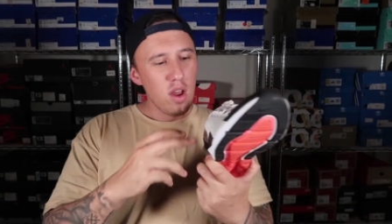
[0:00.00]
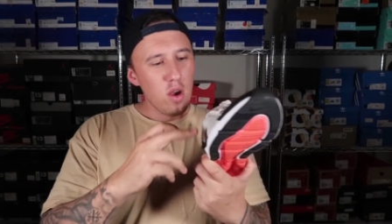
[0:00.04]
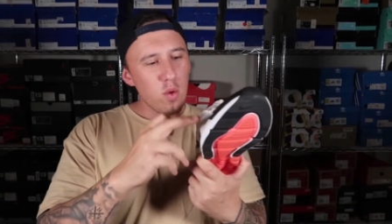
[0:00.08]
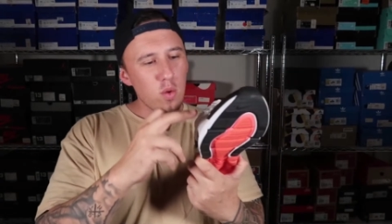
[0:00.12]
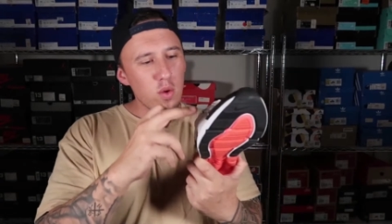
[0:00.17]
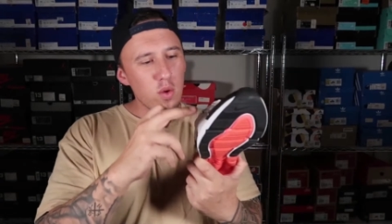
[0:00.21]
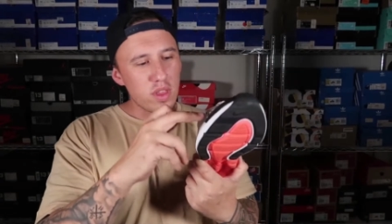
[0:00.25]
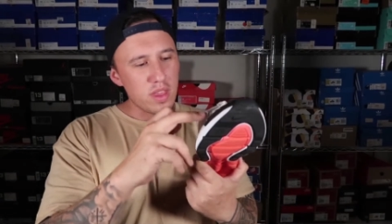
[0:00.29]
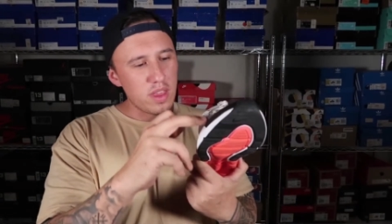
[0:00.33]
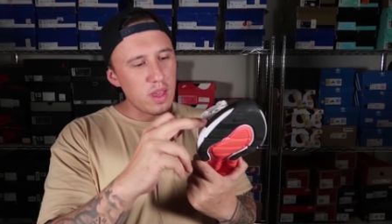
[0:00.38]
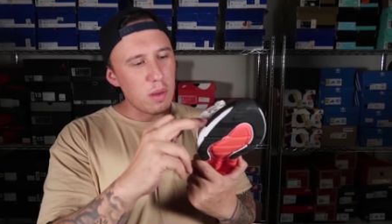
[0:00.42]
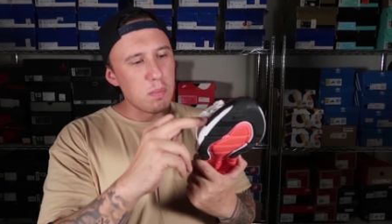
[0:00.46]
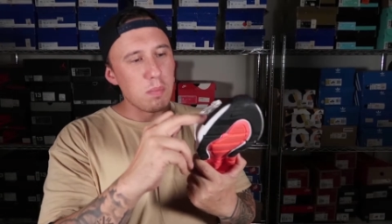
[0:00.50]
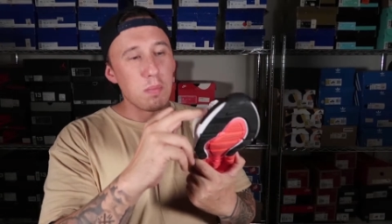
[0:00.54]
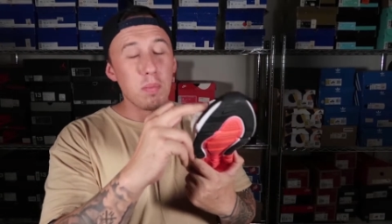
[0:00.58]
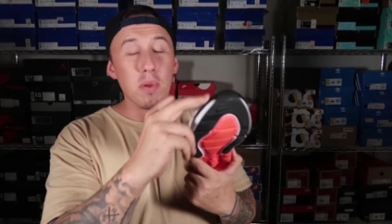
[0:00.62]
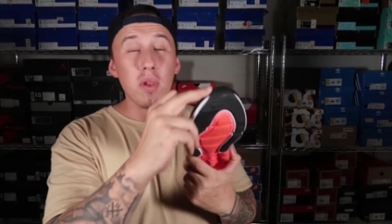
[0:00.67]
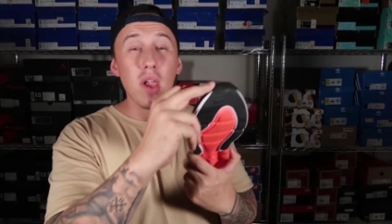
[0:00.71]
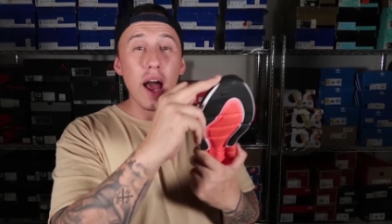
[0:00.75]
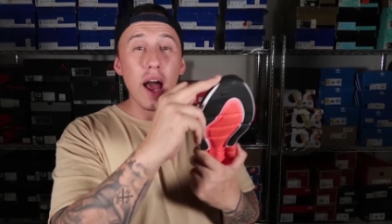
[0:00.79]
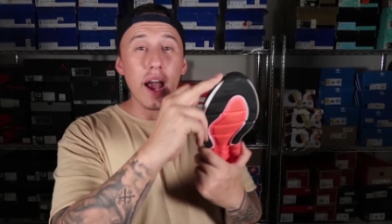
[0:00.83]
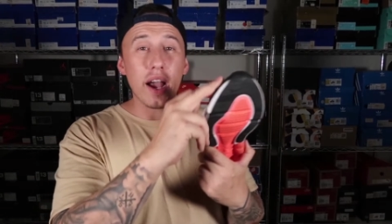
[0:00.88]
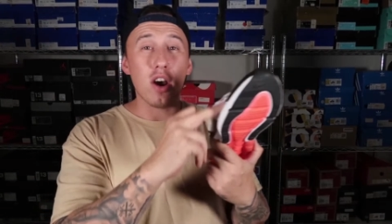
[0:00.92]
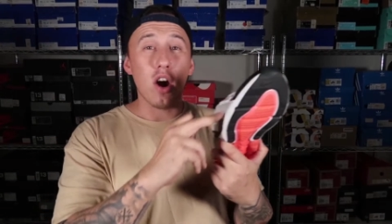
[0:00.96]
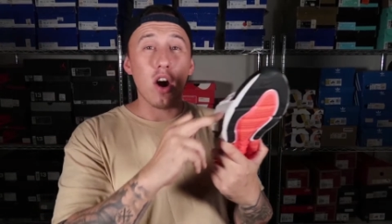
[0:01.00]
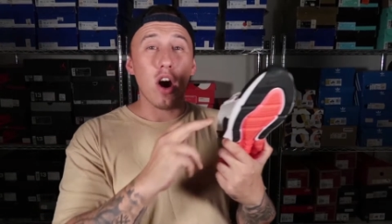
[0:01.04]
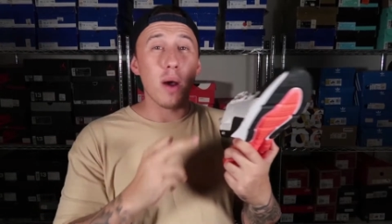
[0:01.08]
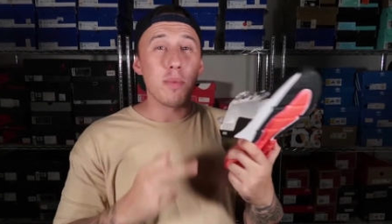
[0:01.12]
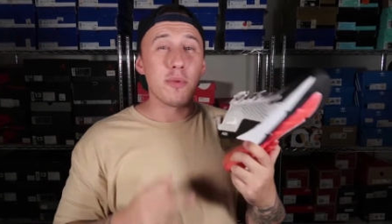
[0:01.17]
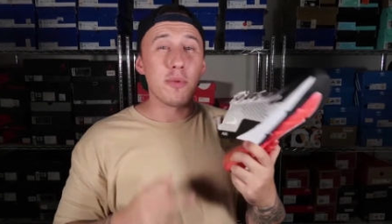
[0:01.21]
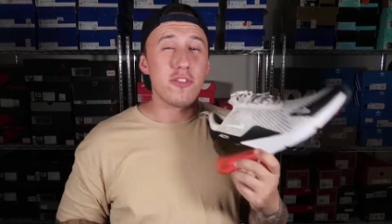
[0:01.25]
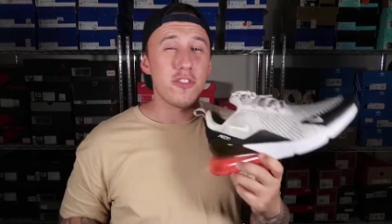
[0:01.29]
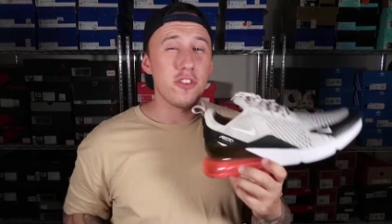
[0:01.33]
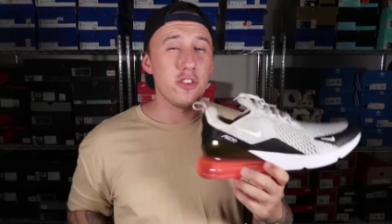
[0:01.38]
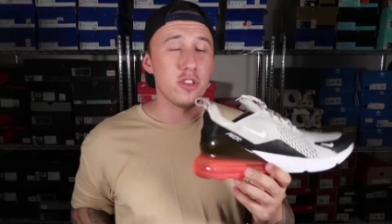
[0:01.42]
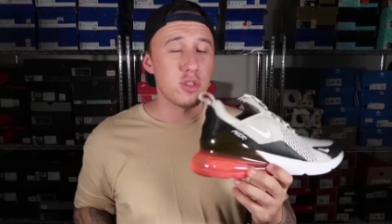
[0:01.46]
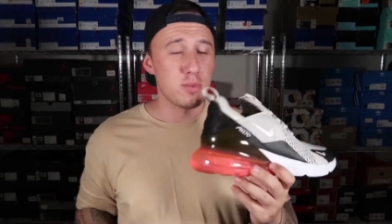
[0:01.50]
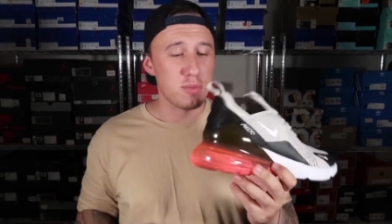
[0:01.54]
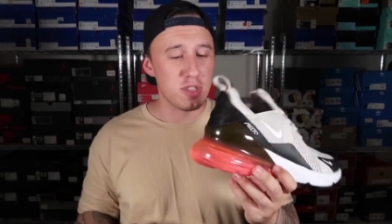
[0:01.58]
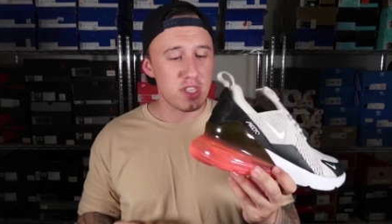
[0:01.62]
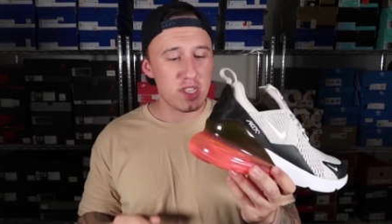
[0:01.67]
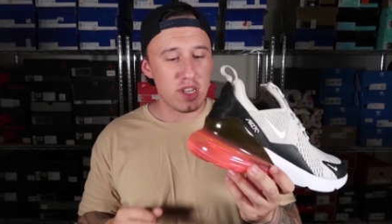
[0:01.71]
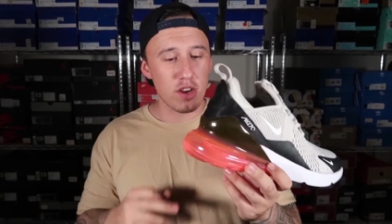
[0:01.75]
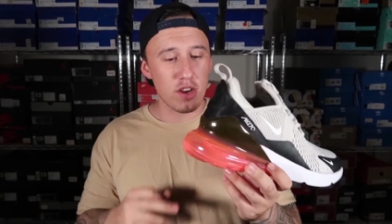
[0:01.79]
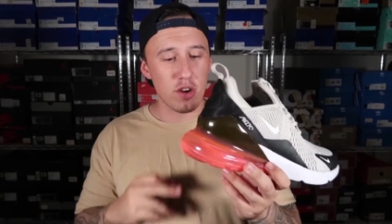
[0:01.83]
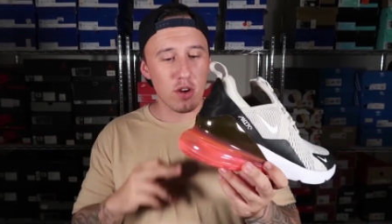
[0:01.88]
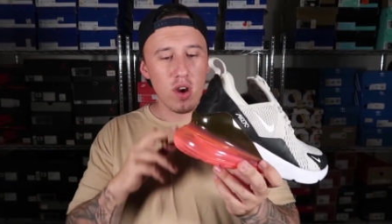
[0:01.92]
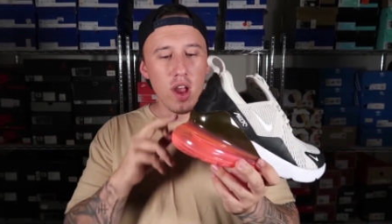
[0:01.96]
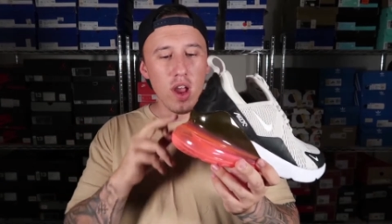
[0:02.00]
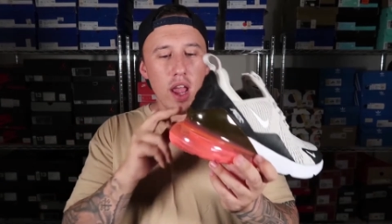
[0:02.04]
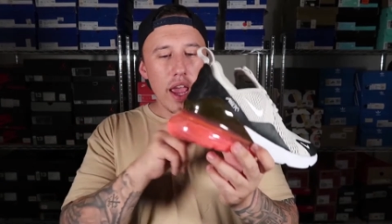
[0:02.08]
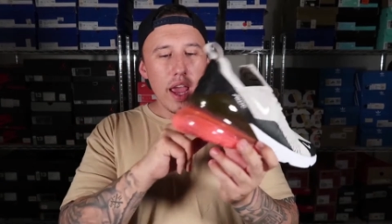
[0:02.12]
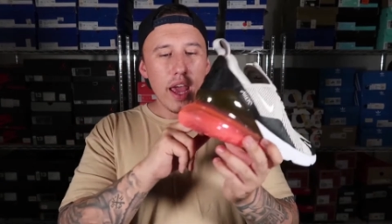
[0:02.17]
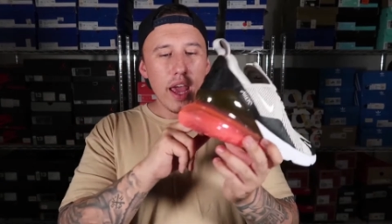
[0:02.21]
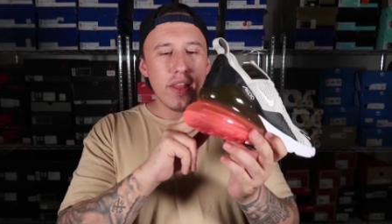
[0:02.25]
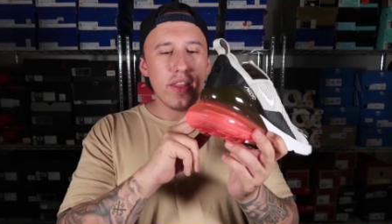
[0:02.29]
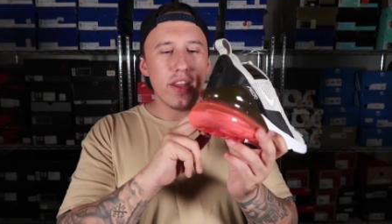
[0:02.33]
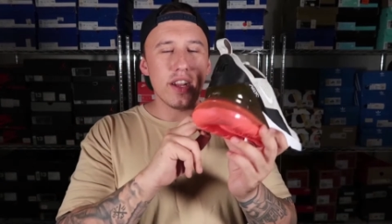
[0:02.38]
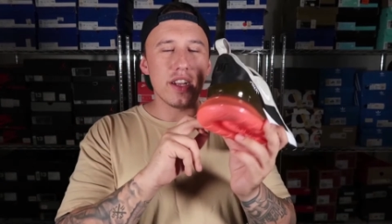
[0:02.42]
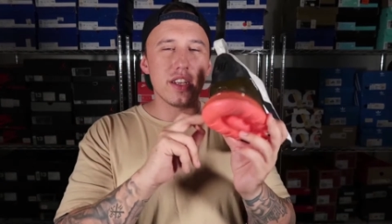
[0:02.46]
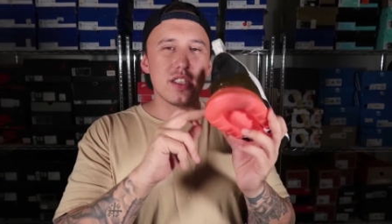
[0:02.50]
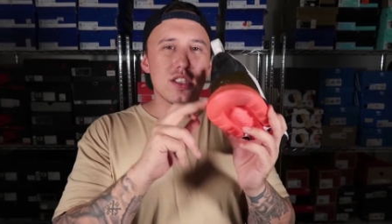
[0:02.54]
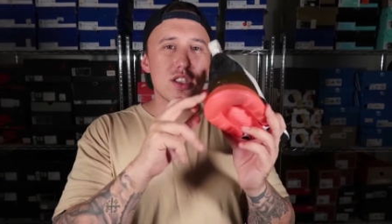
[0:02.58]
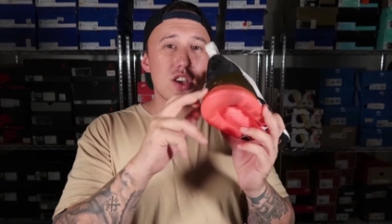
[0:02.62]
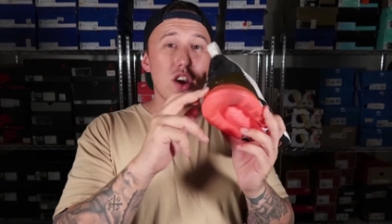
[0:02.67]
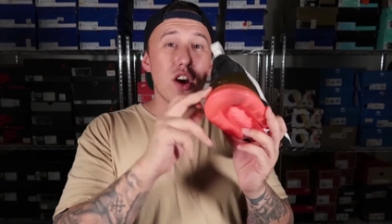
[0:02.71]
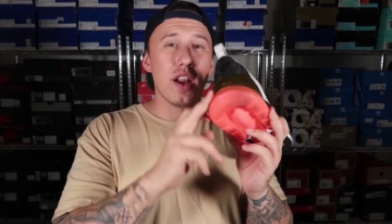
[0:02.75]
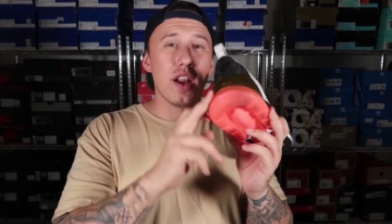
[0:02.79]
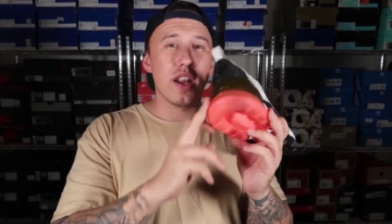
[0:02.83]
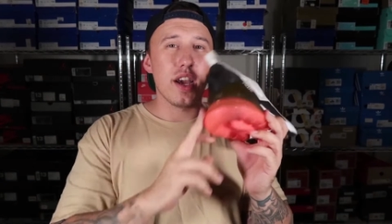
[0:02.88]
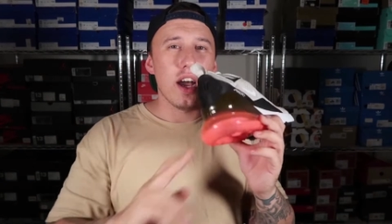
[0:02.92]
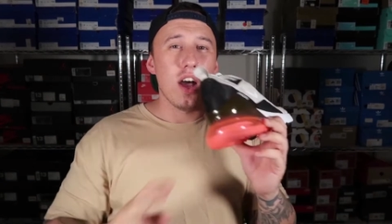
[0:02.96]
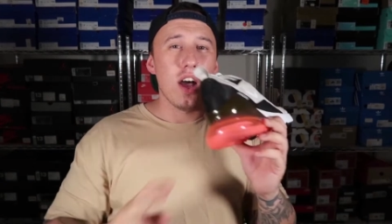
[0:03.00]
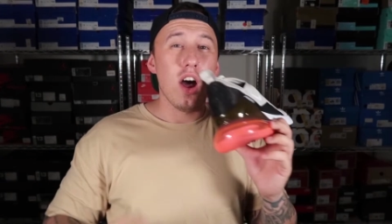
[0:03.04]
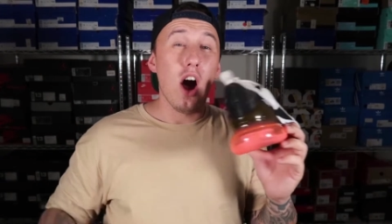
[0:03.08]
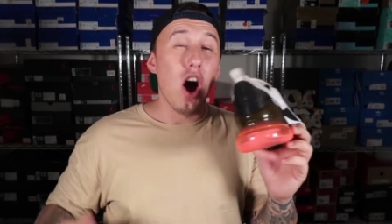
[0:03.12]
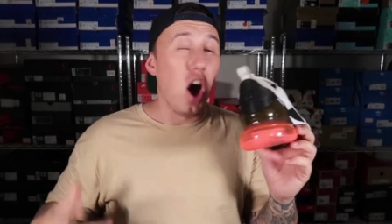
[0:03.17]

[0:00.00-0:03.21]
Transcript: with your black hyperfused material, and then it's kind of,